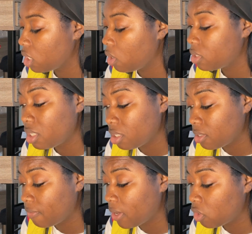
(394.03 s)
Oh, it says it's
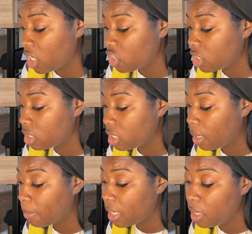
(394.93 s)
a foundation
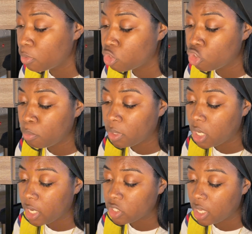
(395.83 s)
stick, but it was super
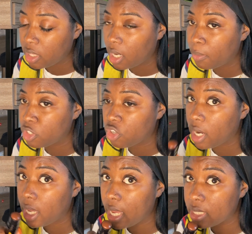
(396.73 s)
dark, so I thought I would
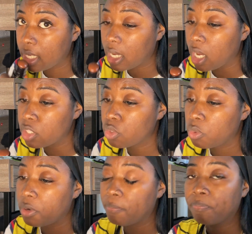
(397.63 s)
try it as a
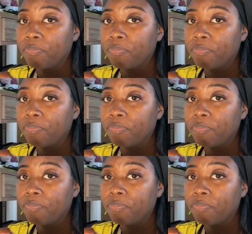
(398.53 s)
contour.